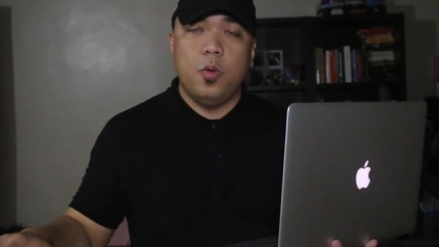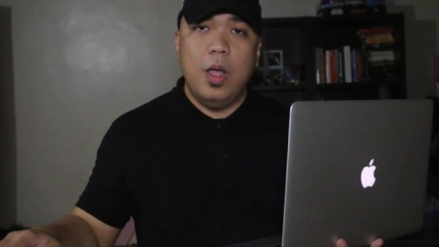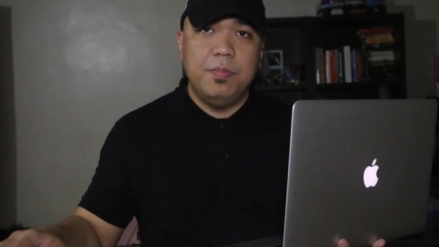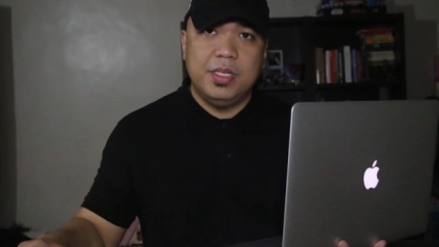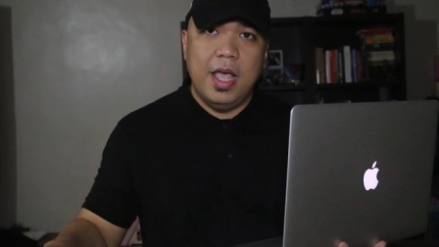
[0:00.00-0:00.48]

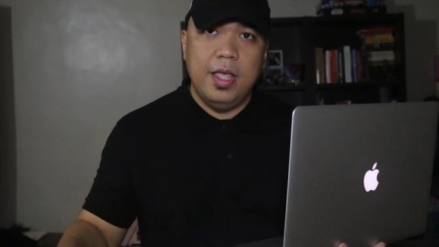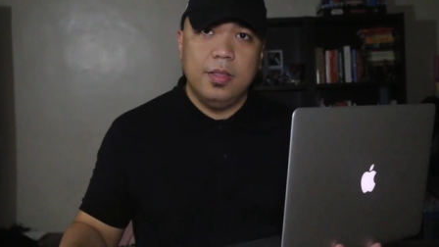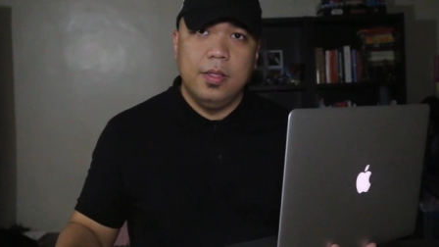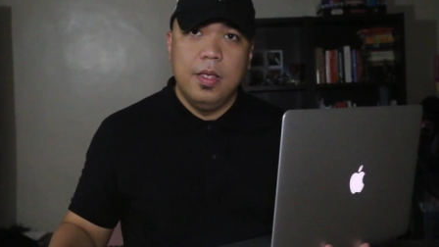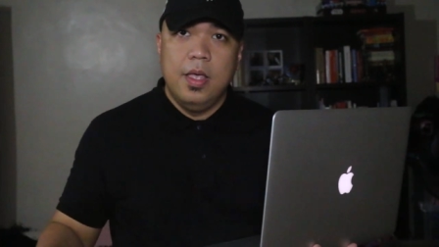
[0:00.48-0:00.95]
website,
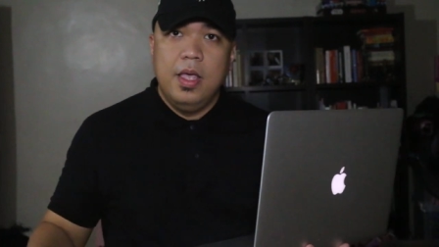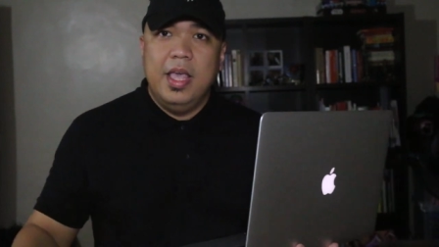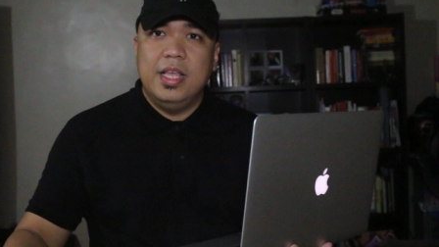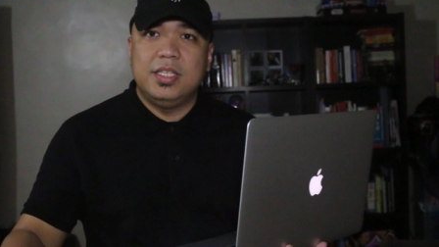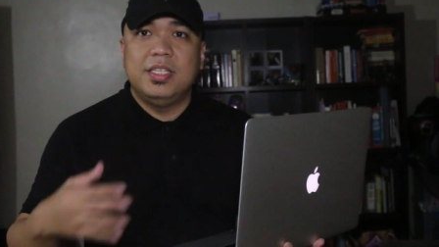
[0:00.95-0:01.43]

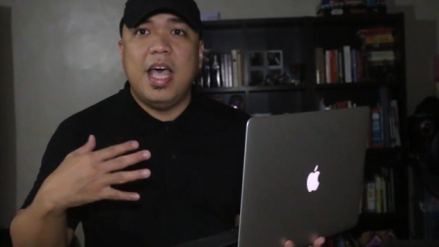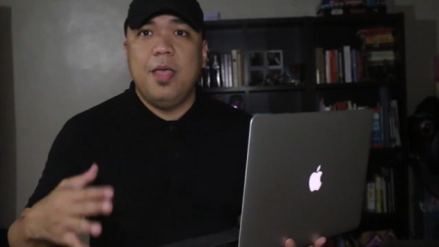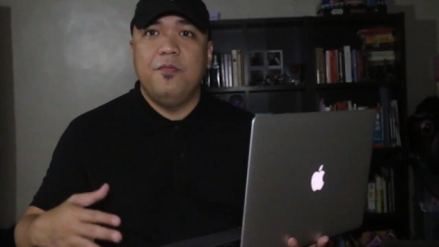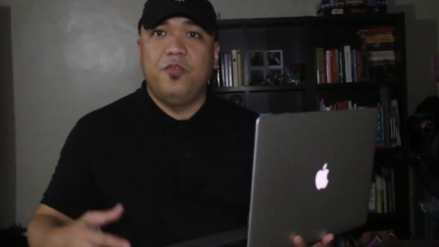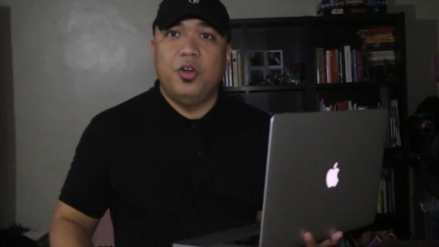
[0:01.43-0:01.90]
it's
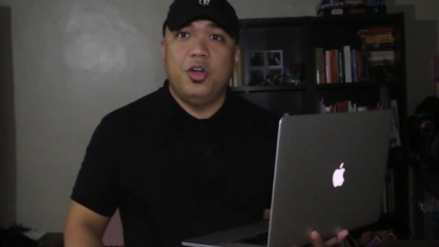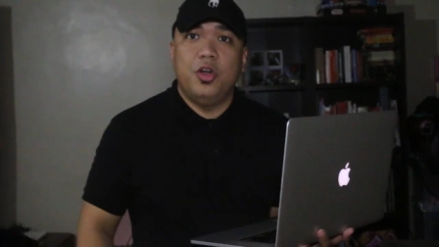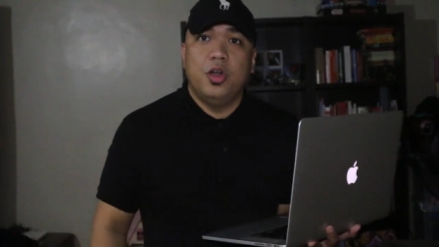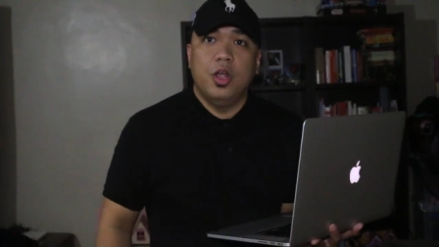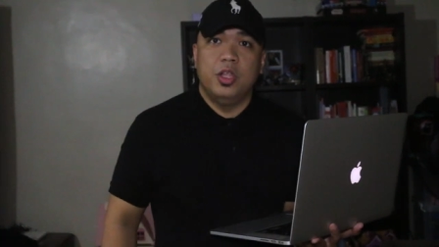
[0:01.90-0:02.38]
time
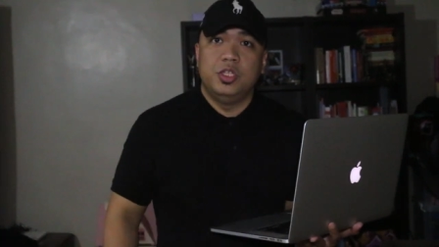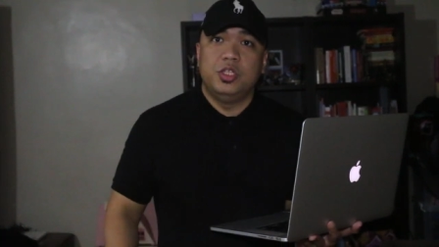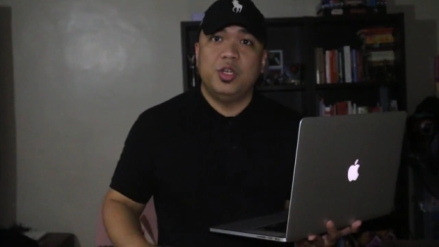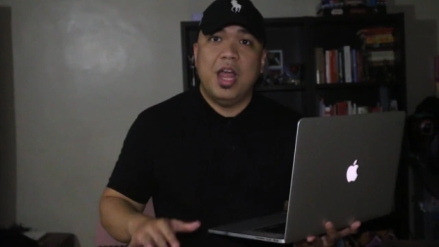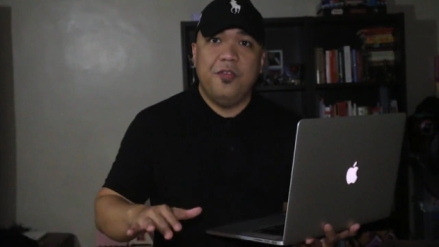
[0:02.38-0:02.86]
for
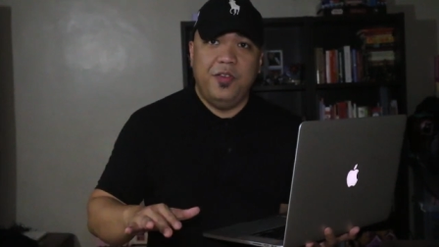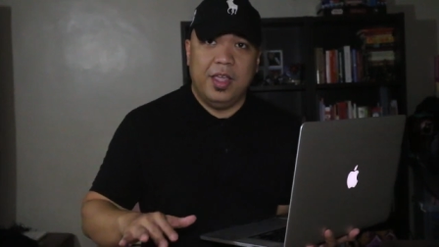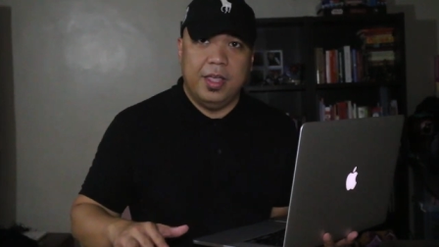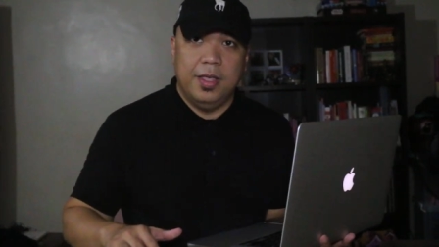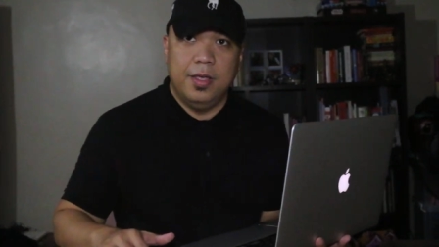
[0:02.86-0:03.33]

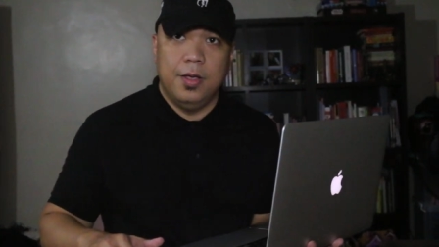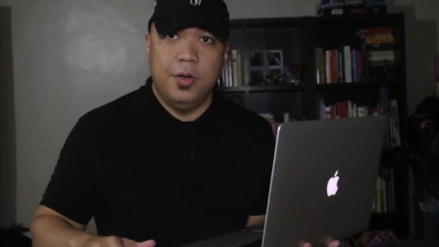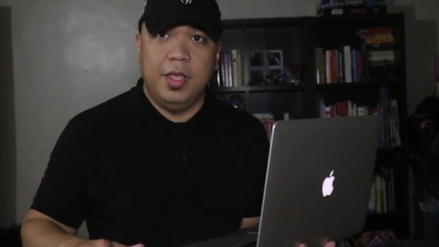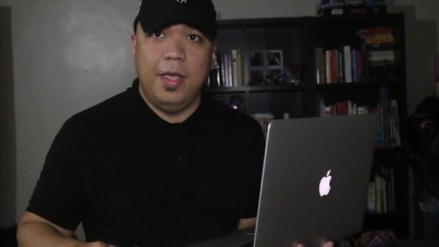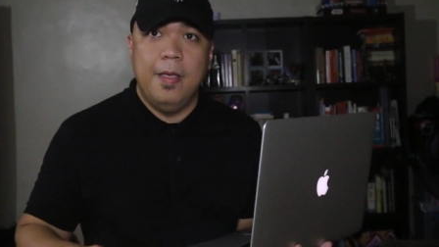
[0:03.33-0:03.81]
traffic.
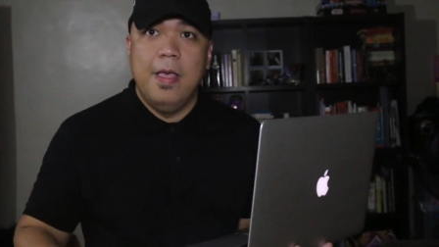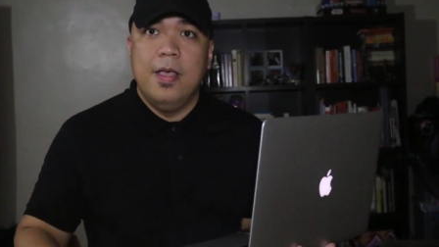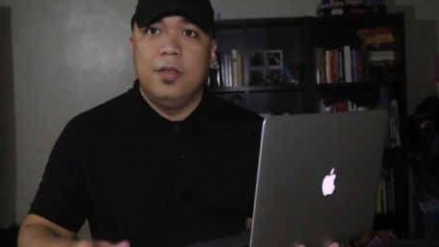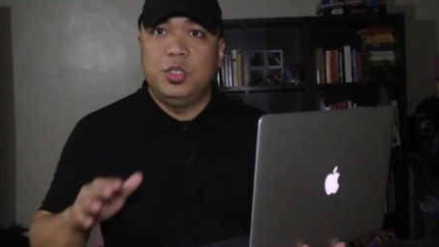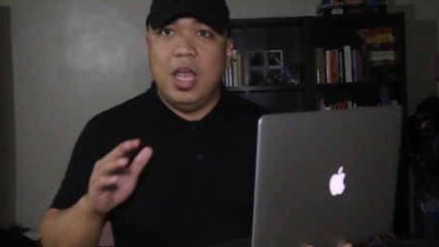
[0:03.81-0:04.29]
Okay,
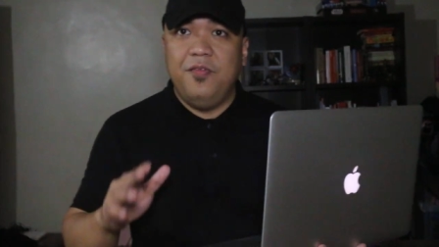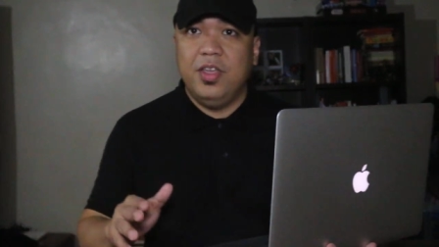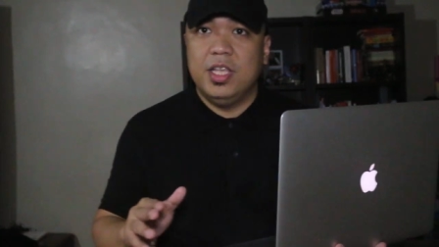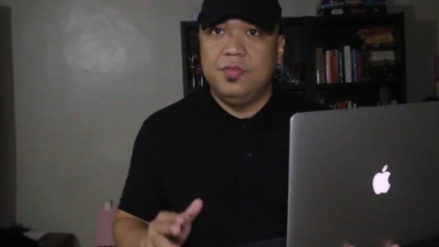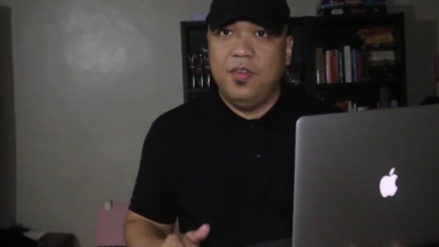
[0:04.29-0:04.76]

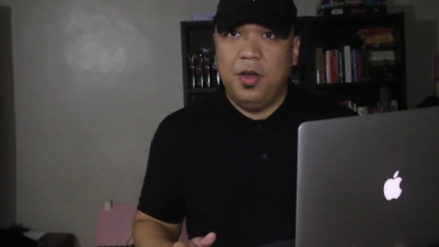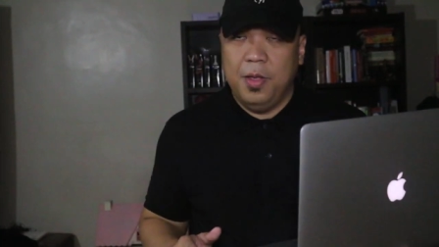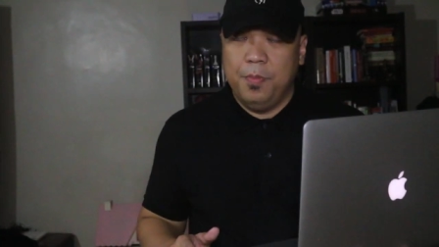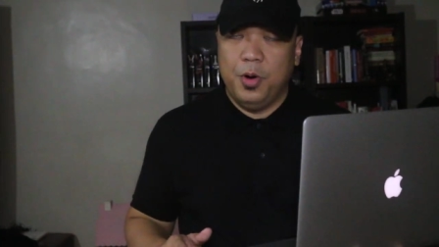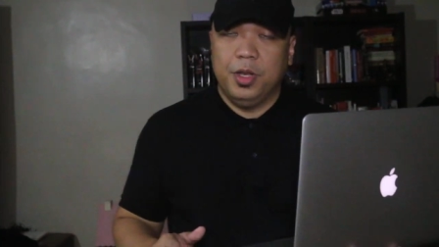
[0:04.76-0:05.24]
traffic is very
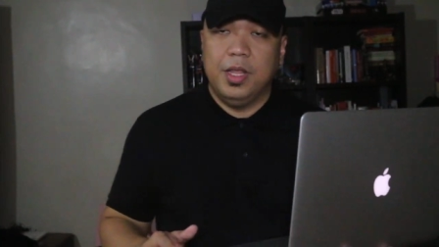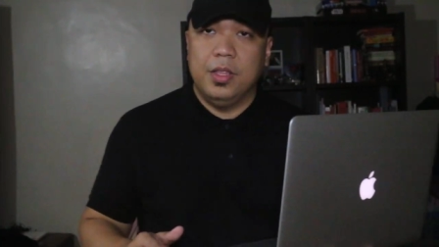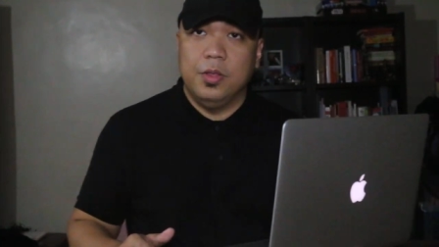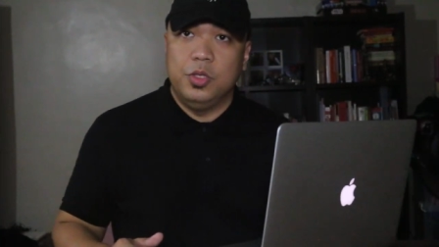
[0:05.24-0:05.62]
important.